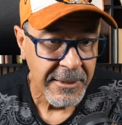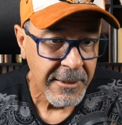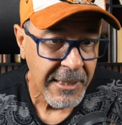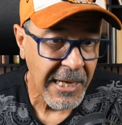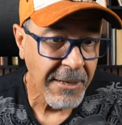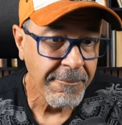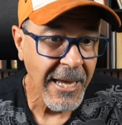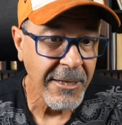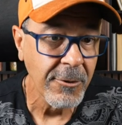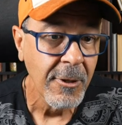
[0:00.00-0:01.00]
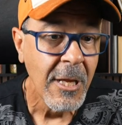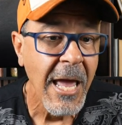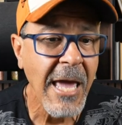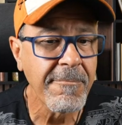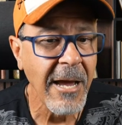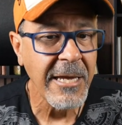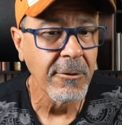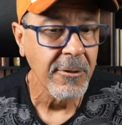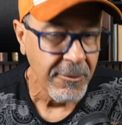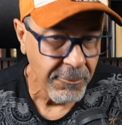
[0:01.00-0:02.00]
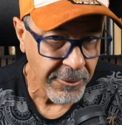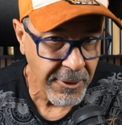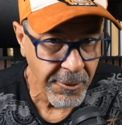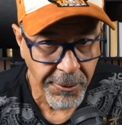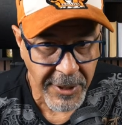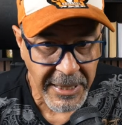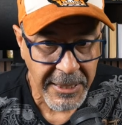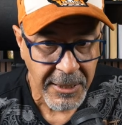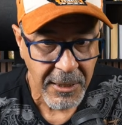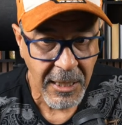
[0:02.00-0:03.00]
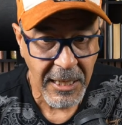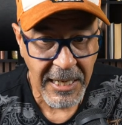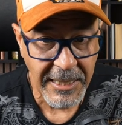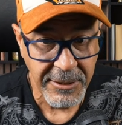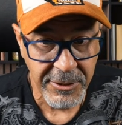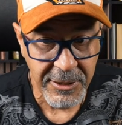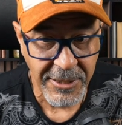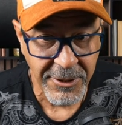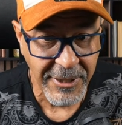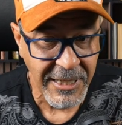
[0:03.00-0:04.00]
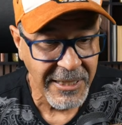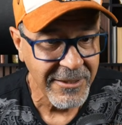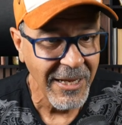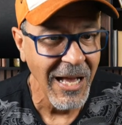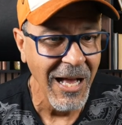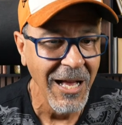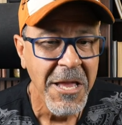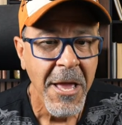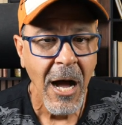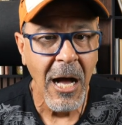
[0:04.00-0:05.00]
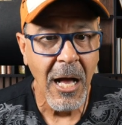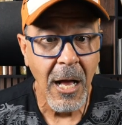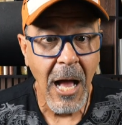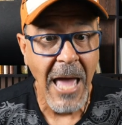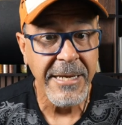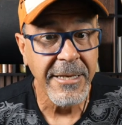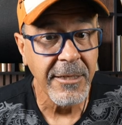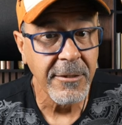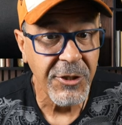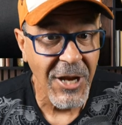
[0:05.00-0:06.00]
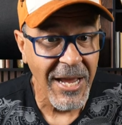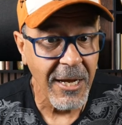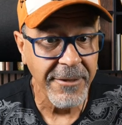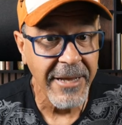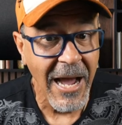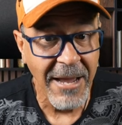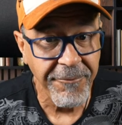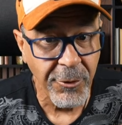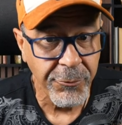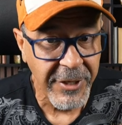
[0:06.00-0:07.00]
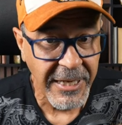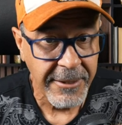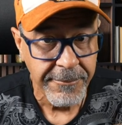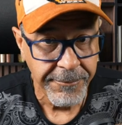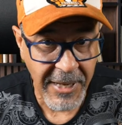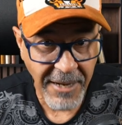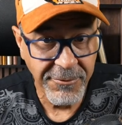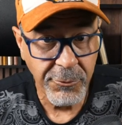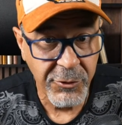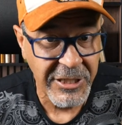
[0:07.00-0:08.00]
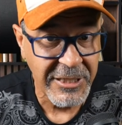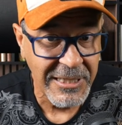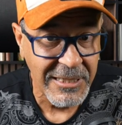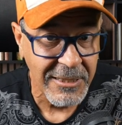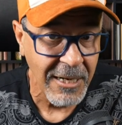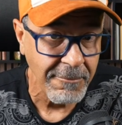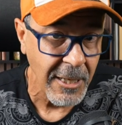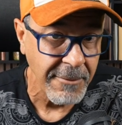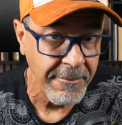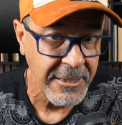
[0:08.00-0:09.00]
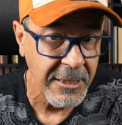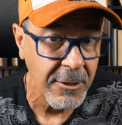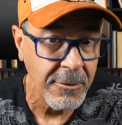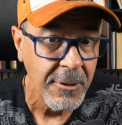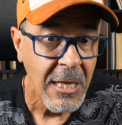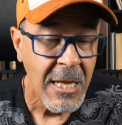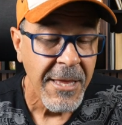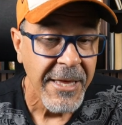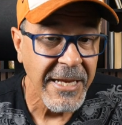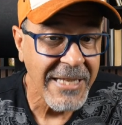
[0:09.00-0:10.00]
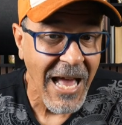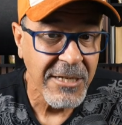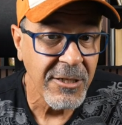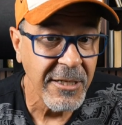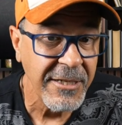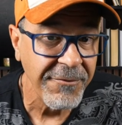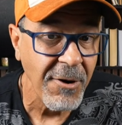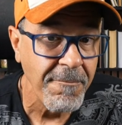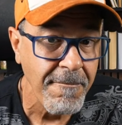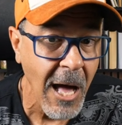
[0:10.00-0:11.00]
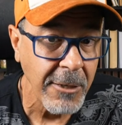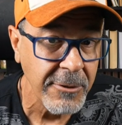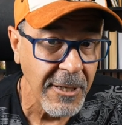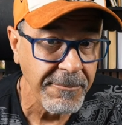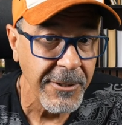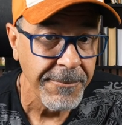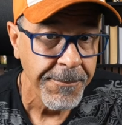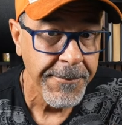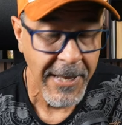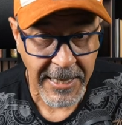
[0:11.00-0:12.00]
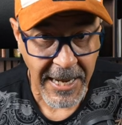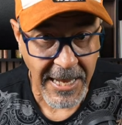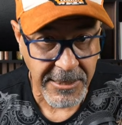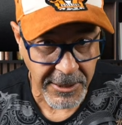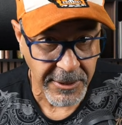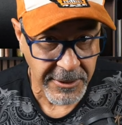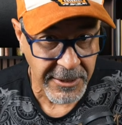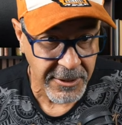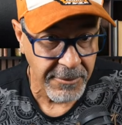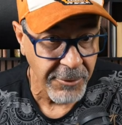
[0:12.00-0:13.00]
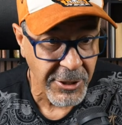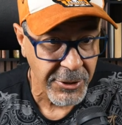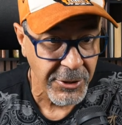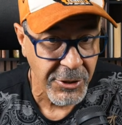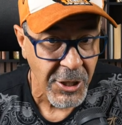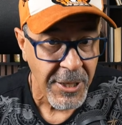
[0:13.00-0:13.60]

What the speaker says: Hey, Michael. Real quick, I just saw your greetings. I did check on the iPhone thing, the iPhone 16 that I bought in Mexico. It's actually a different model number, and I actually did some research.